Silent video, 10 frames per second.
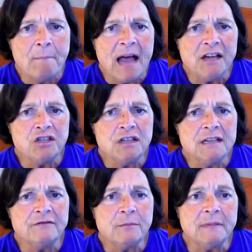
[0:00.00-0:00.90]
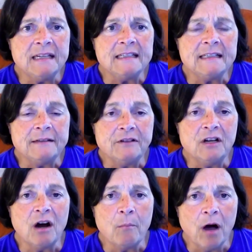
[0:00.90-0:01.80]
Imagine if the bees lived
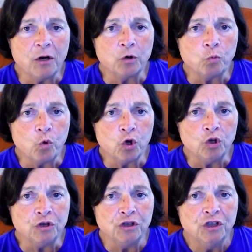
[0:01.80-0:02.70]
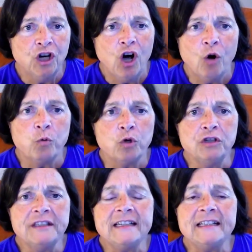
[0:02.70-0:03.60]
in our modern world a
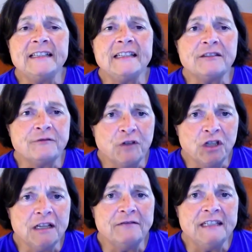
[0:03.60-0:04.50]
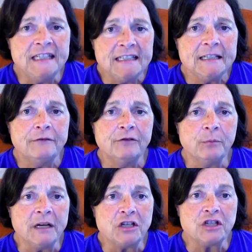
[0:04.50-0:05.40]
world that is as full of
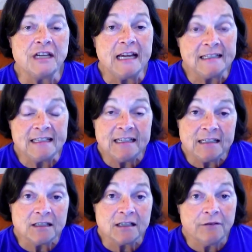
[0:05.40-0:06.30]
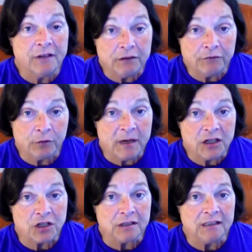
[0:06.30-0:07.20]
disinformation as it is of
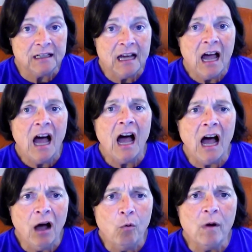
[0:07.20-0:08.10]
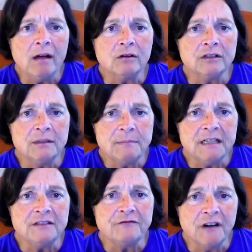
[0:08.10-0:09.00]
information. How well could the
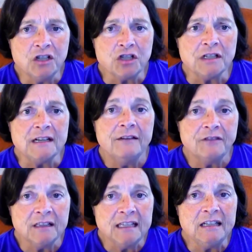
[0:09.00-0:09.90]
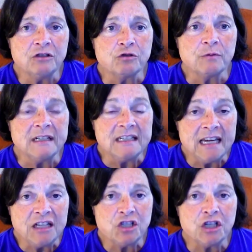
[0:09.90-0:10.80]
bees function if the leaders were
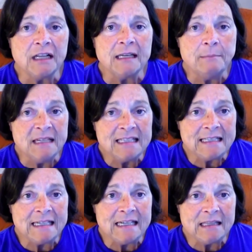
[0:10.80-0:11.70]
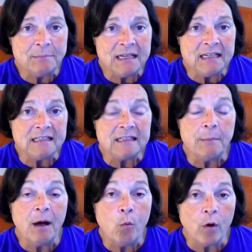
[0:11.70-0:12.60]
intentionally misleading the bees
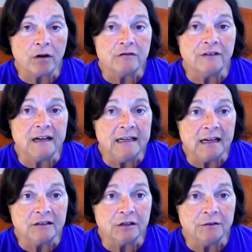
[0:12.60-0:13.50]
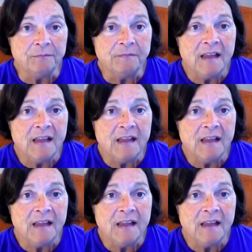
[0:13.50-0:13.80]
about where to find nectar?